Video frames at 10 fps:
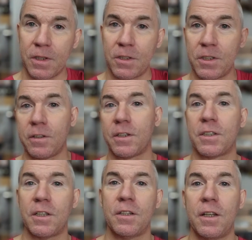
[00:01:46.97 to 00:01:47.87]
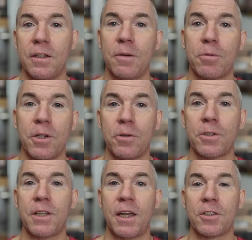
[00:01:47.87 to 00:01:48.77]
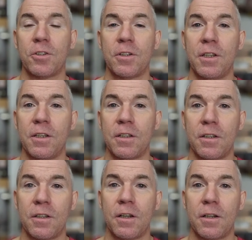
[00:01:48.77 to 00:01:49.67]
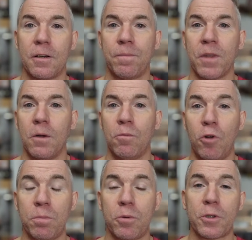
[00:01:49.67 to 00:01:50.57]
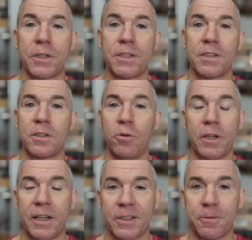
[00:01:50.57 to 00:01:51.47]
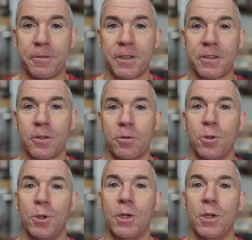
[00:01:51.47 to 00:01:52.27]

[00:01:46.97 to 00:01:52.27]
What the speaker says: ceilings, and they were used actually in wallboards and all kinds of things. So